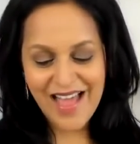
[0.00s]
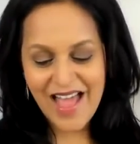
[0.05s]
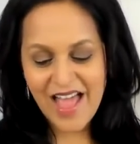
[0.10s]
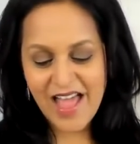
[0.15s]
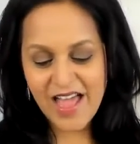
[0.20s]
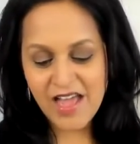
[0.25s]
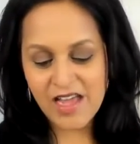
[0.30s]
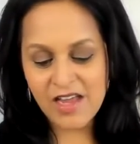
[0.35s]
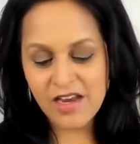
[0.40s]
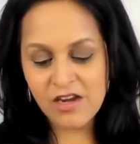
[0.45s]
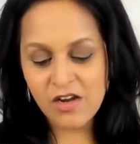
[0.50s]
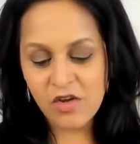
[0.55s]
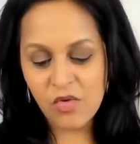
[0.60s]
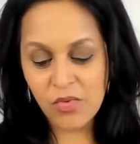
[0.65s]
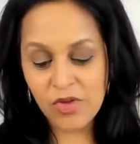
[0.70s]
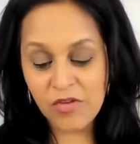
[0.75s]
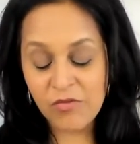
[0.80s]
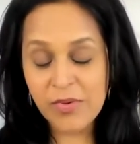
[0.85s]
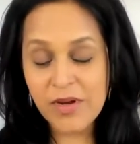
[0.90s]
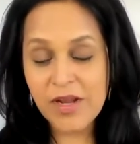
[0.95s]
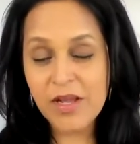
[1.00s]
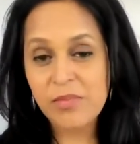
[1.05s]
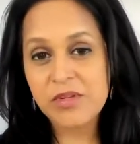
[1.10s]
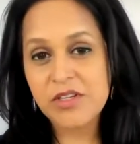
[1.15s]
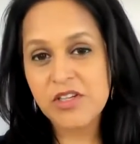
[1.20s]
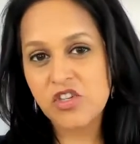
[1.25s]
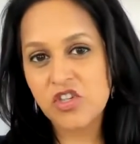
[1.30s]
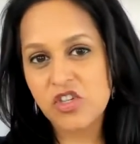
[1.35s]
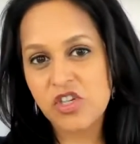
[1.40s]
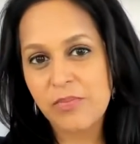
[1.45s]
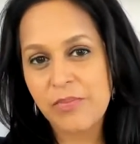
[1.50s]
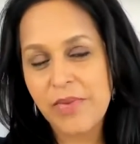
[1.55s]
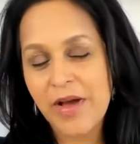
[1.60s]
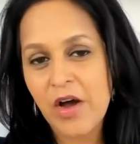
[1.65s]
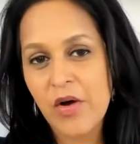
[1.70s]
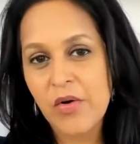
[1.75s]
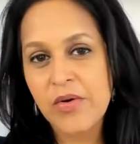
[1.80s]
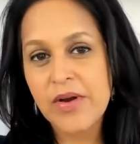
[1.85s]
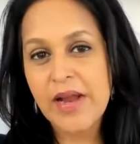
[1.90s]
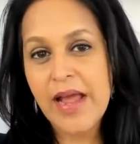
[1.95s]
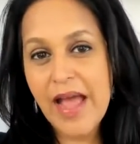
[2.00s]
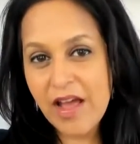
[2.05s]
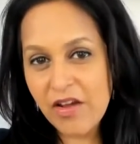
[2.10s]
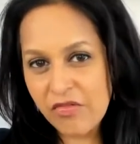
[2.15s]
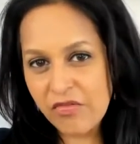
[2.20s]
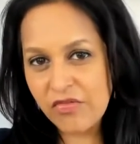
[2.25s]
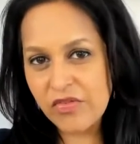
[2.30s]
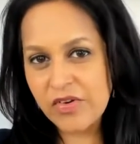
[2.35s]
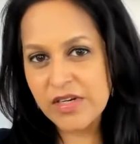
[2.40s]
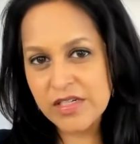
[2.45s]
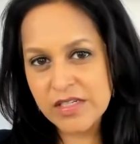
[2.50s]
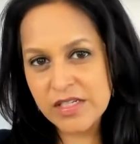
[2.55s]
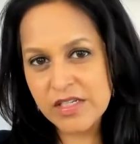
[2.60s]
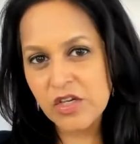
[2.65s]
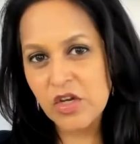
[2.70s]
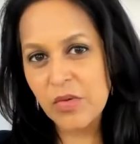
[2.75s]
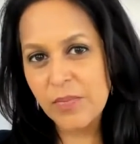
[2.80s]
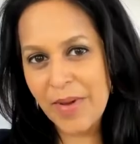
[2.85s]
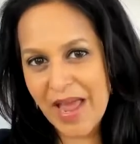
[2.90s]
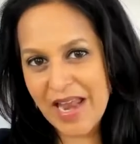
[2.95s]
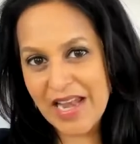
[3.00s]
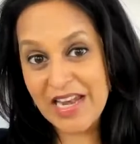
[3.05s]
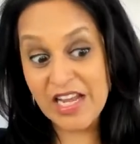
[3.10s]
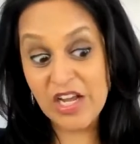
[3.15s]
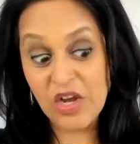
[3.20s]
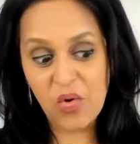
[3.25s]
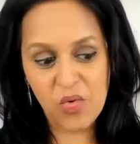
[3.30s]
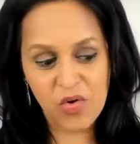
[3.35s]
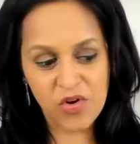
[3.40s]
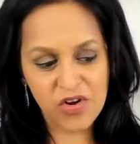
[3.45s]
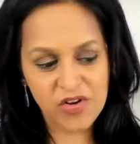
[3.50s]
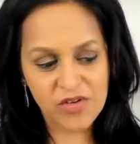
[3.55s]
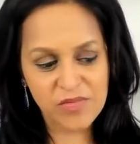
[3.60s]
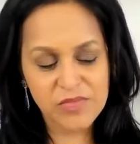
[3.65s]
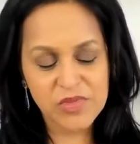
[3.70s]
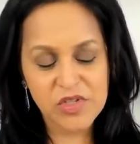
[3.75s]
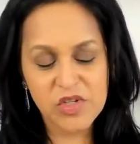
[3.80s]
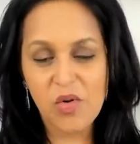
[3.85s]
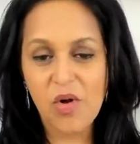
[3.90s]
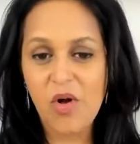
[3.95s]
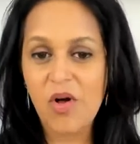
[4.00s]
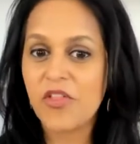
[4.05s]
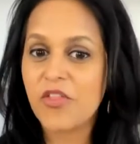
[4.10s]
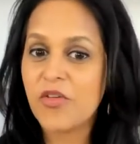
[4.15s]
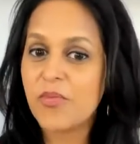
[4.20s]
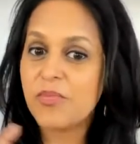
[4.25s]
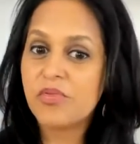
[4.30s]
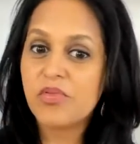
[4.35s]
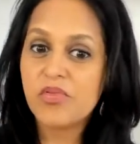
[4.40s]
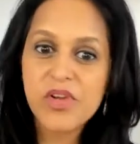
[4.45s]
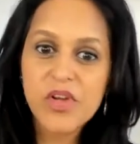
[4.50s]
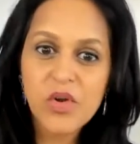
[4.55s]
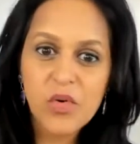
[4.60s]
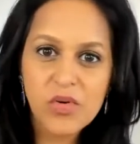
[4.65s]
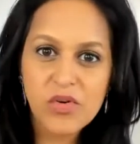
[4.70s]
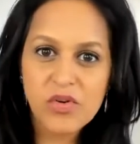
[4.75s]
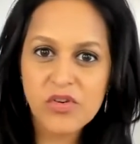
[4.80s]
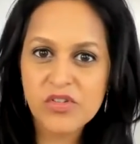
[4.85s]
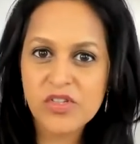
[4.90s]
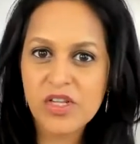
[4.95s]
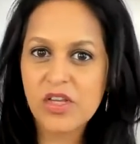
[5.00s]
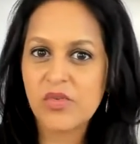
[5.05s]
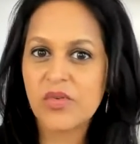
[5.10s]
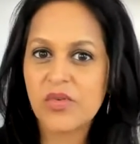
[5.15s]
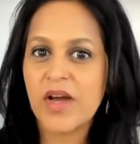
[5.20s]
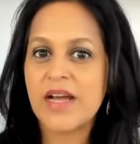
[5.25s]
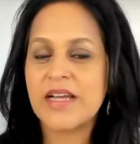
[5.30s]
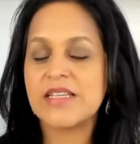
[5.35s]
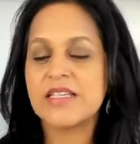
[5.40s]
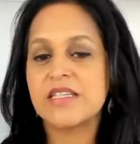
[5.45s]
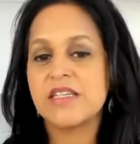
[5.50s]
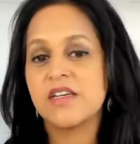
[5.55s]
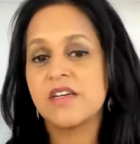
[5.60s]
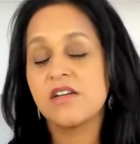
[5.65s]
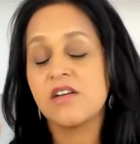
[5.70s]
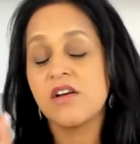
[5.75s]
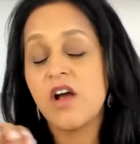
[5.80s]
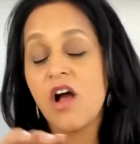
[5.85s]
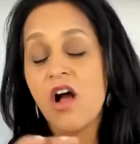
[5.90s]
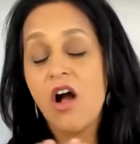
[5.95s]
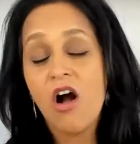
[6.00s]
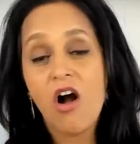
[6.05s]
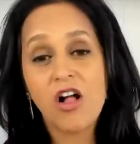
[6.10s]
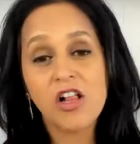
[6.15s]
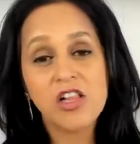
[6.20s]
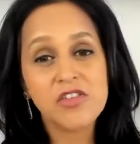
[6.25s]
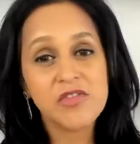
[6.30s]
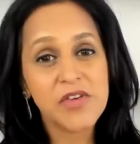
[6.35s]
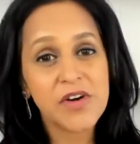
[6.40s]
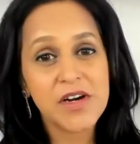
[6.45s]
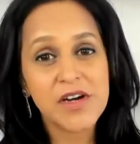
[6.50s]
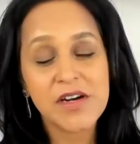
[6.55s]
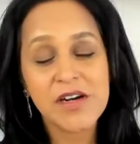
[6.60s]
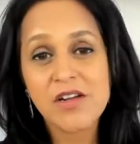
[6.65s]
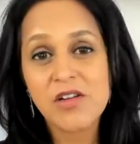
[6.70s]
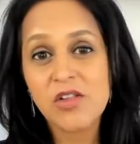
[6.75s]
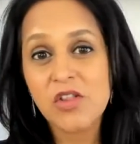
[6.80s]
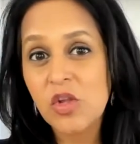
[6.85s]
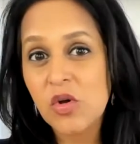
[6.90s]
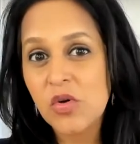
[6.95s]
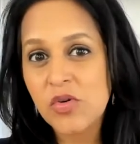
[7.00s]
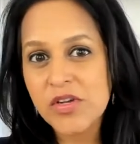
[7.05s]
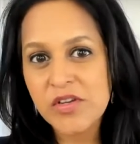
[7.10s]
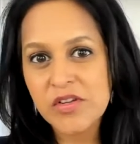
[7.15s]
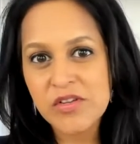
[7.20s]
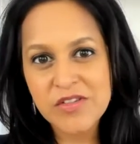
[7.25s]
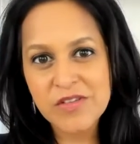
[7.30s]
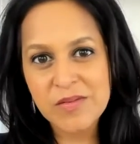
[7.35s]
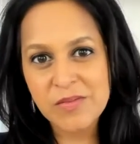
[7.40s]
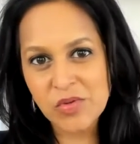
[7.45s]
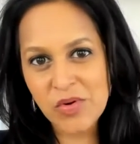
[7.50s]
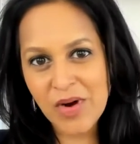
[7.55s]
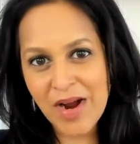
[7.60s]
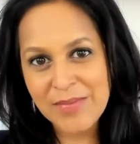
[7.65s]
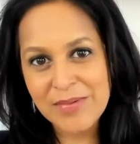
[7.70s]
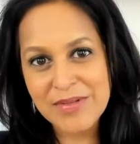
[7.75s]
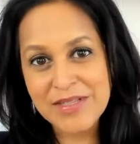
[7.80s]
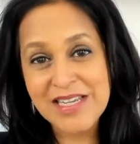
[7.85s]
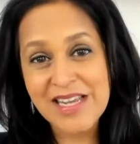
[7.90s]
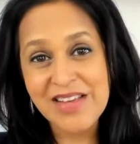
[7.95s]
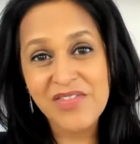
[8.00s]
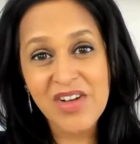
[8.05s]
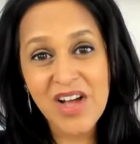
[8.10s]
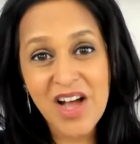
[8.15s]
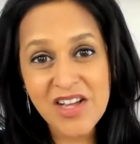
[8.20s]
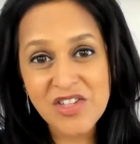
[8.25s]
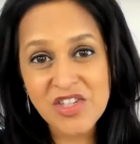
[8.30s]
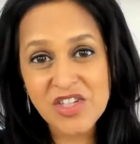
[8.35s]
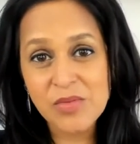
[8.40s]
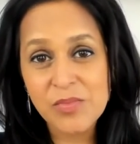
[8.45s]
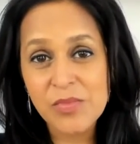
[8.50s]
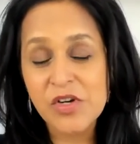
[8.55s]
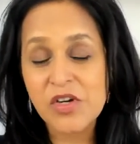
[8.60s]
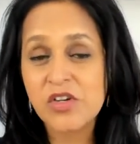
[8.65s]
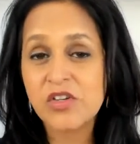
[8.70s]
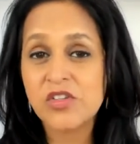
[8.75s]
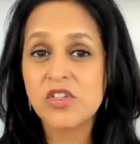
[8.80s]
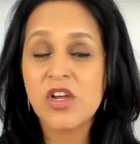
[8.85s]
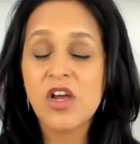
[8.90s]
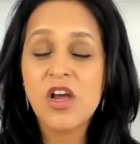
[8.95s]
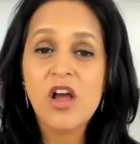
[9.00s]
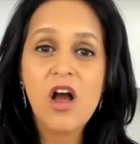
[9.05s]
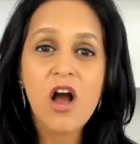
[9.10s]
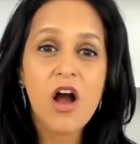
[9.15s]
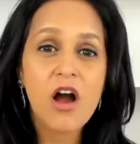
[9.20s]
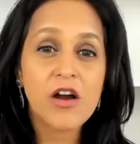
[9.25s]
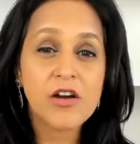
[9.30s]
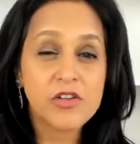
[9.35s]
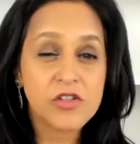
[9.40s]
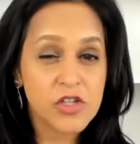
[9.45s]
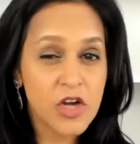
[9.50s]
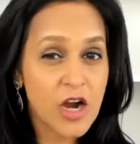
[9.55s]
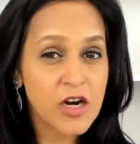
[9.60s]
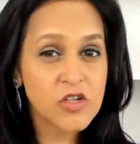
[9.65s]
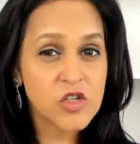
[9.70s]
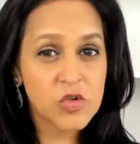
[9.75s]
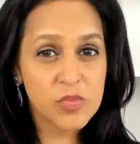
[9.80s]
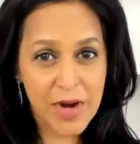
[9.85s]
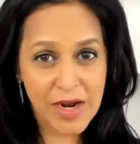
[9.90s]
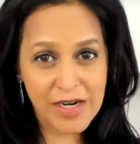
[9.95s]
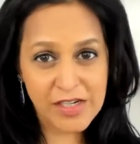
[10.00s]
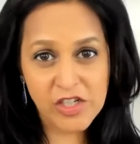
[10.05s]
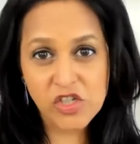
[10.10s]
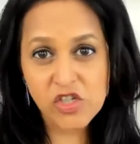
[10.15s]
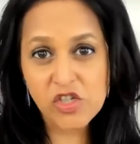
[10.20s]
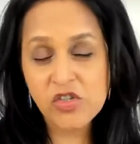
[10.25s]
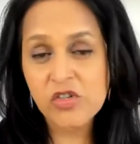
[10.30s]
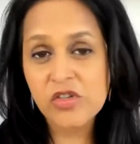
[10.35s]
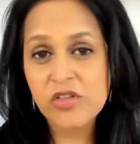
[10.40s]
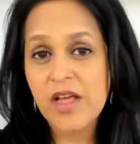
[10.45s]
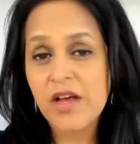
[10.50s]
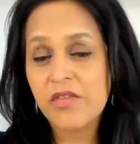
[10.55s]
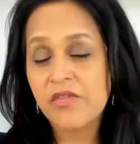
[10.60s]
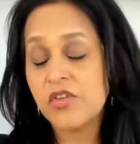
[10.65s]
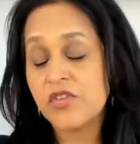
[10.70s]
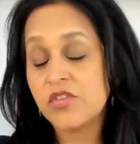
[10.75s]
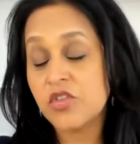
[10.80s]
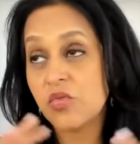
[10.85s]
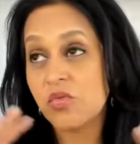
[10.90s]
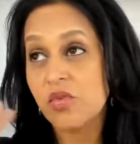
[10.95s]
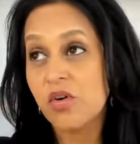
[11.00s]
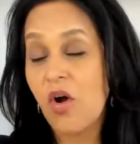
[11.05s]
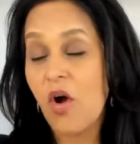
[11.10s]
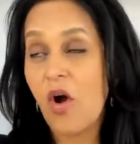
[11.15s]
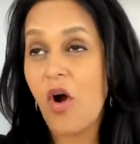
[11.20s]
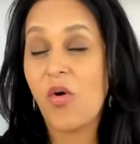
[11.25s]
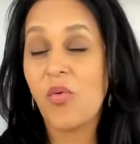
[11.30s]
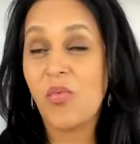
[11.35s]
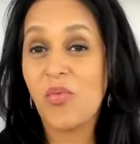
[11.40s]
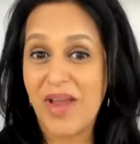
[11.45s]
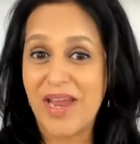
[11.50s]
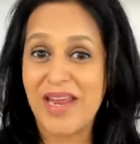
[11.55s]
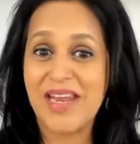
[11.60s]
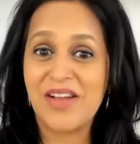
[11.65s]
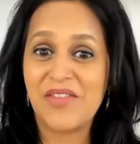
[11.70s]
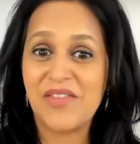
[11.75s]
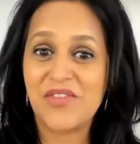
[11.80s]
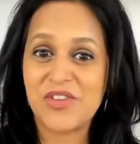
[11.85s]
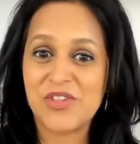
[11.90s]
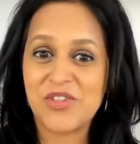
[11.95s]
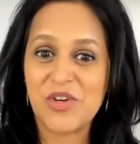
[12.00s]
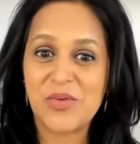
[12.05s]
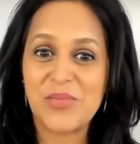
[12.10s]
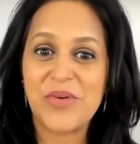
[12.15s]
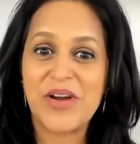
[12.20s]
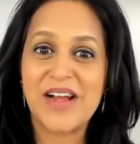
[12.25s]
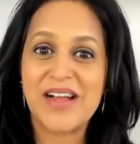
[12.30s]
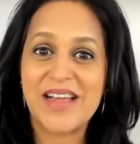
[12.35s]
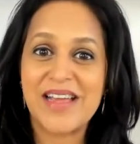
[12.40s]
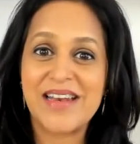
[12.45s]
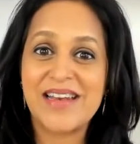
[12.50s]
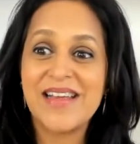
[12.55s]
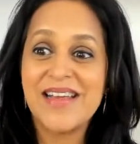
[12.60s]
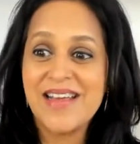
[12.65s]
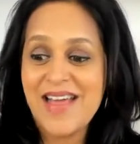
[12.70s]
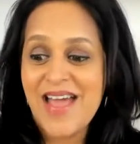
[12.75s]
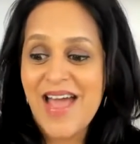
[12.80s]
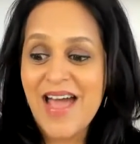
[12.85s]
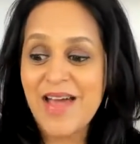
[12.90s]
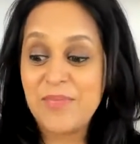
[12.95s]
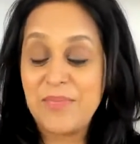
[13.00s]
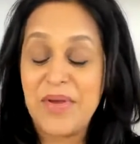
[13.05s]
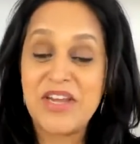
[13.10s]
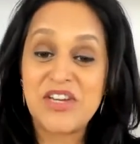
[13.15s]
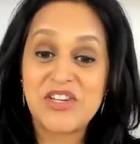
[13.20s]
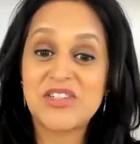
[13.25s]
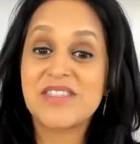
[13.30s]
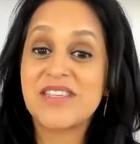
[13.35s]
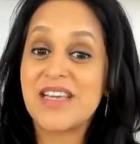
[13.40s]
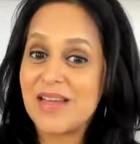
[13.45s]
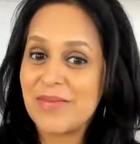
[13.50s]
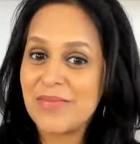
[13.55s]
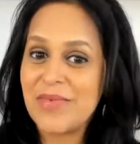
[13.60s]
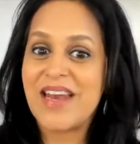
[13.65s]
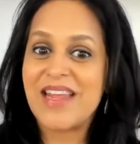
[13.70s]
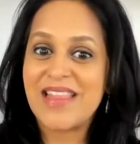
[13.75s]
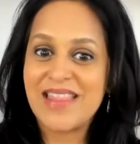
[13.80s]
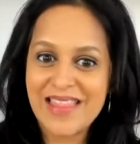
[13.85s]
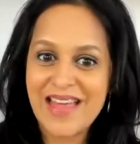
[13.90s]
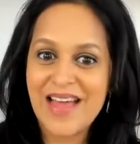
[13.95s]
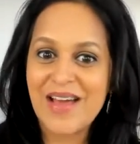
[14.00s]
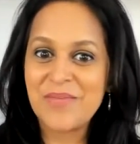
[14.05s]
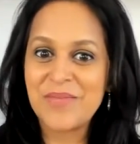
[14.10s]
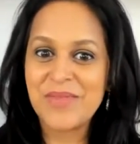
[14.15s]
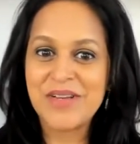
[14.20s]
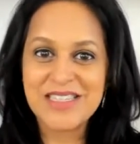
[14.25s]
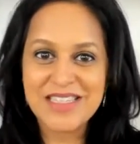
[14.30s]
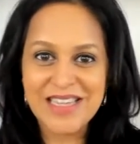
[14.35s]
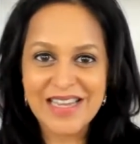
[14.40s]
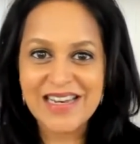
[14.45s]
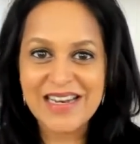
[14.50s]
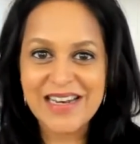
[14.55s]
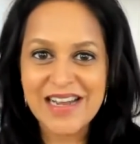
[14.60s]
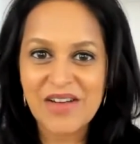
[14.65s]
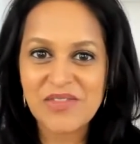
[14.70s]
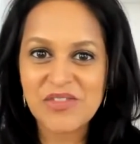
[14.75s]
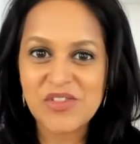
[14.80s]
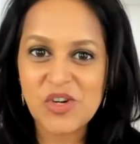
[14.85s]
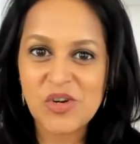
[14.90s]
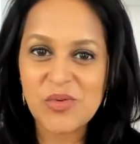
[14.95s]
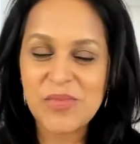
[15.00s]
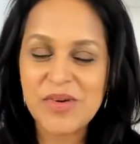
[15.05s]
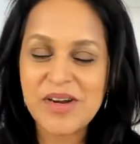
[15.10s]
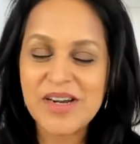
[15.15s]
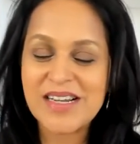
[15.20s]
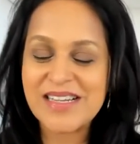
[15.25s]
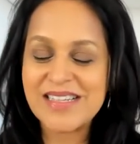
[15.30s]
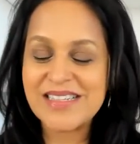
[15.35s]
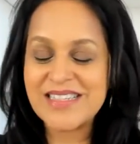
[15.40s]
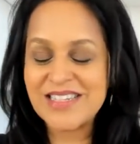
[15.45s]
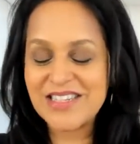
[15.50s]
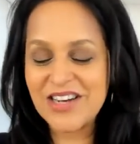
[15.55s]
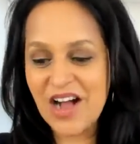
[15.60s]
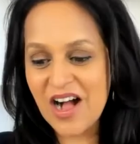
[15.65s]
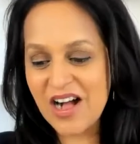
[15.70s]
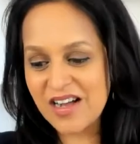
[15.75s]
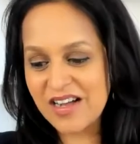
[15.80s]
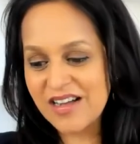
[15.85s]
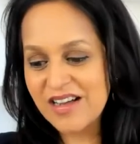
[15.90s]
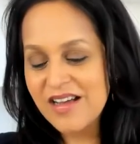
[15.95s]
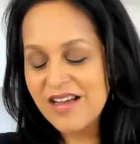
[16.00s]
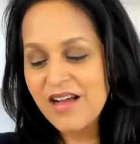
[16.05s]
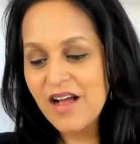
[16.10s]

And we've been able to ship out every single pending order. So all the pre-orders that you guys did, all of our loyal subscribe and save customers, our doctor practitioner levels who are all waiting for turmeric and had patients getting mad at them because they didn't have turmeric in stock.